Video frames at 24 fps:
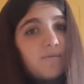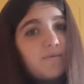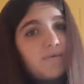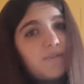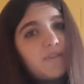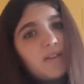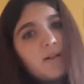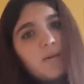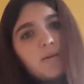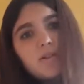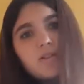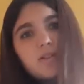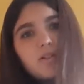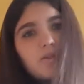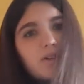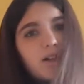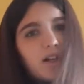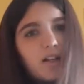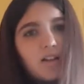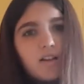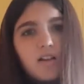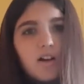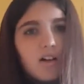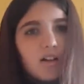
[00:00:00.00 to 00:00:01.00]
There was already
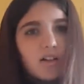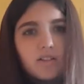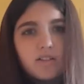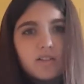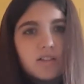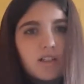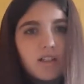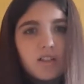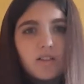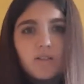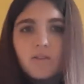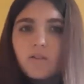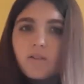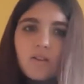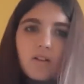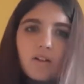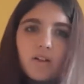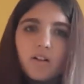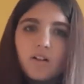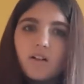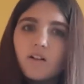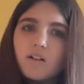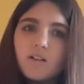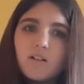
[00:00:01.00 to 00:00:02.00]
a loyalty to
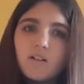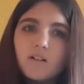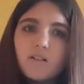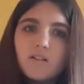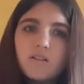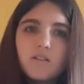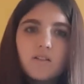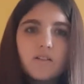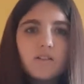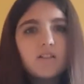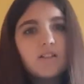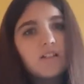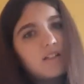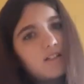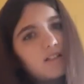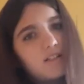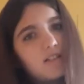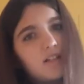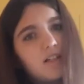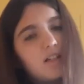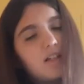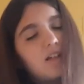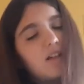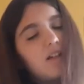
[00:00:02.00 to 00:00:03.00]
the
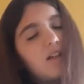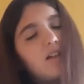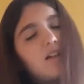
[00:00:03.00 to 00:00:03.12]
dynasty,